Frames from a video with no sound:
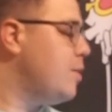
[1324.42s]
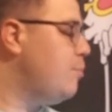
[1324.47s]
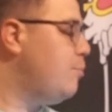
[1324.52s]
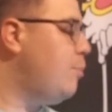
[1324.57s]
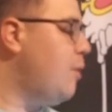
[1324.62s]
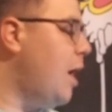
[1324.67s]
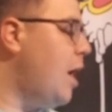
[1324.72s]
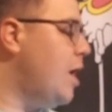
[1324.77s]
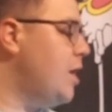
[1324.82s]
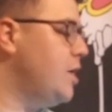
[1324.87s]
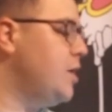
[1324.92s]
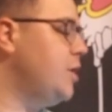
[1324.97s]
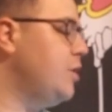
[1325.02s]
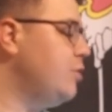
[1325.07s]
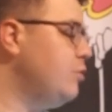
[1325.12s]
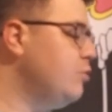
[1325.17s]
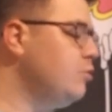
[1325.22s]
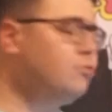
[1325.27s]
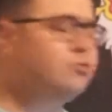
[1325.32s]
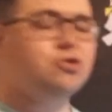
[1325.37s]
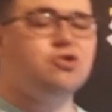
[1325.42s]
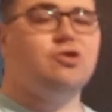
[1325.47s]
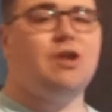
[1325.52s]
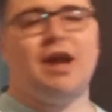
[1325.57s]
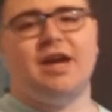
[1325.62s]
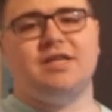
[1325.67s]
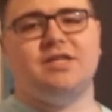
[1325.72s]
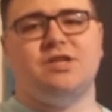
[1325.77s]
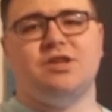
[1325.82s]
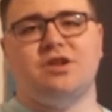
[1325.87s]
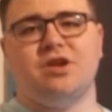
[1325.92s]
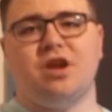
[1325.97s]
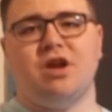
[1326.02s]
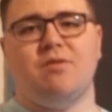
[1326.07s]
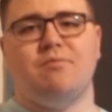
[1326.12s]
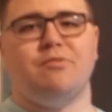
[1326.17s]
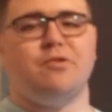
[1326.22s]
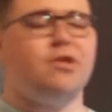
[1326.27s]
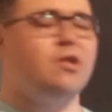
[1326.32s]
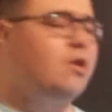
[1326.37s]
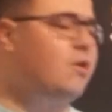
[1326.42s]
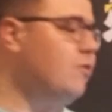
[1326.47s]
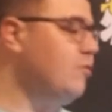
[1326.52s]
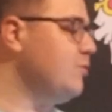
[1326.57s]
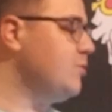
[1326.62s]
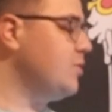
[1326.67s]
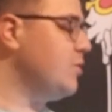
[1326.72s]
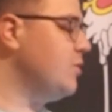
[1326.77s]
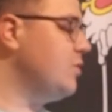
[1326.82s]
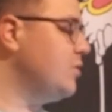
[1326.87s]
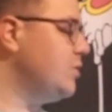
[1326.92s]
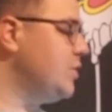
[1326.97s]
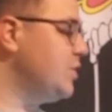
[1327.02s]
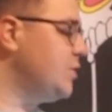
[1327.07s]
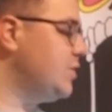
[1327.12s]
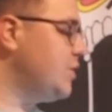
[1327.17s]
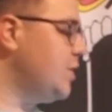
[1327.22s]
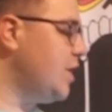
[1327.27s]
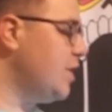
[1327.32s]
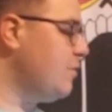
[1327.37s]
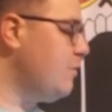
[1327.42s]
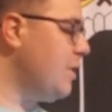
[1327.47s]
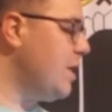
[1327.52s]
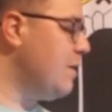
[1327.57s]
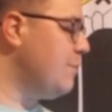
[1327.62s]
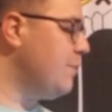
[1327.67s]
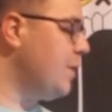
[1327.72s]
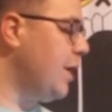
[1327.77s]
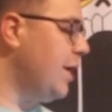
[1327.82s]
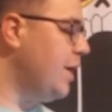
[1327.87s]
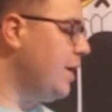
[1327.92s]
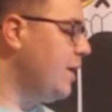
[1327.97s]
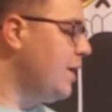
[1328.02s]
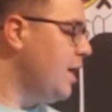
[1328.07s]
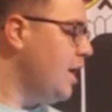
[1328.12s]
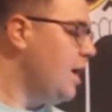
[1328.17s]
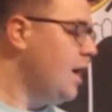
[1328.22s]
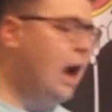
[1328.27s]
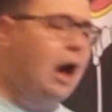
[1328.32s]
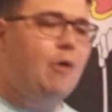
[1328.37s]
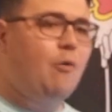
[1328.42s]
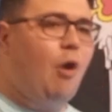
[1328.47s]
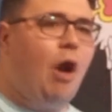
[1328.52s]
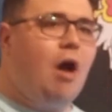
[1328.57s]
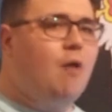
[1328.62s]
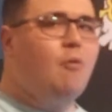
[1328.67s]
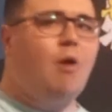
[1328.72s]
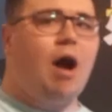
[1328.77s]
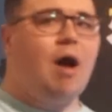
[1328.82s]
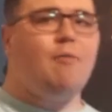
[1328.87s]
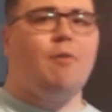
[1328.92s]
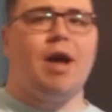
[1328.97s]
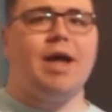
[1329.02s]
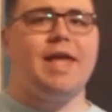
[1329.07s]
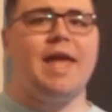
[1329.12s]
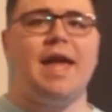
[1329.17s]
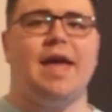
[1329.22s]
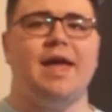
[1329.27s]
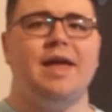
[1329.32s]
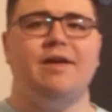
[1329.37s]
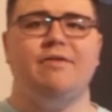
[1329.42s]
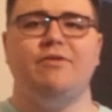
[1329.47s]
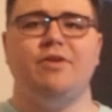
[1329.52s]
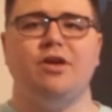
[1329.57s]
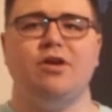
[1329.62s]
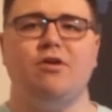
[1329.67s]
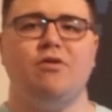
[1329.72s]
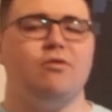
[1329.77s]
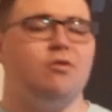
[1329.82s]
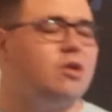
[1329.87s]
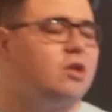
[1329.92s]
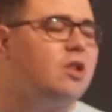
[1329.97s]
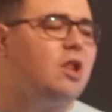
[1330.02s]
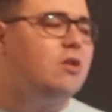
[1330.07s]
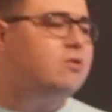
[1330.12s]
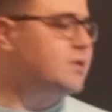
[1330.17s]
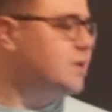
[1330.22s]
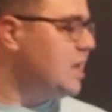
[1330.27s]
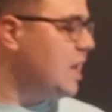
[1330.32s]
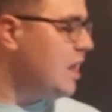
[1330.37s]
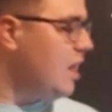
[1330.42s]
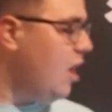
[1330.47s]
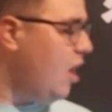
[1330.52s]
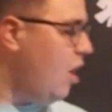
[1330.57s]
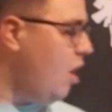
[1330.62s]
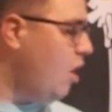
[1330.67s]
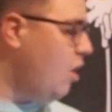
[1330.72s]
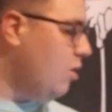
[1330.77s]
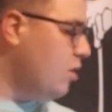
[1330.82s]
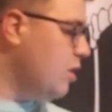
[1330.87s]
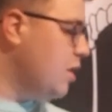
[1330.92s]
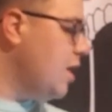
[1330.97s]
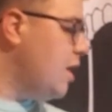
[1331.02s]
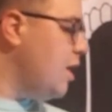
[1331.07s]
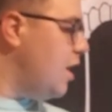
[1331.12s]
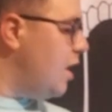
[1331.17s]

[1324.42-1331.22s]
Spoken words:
Bonnie, who tries to come closer, and she's like, wait a minute. Why can't I even go close at all?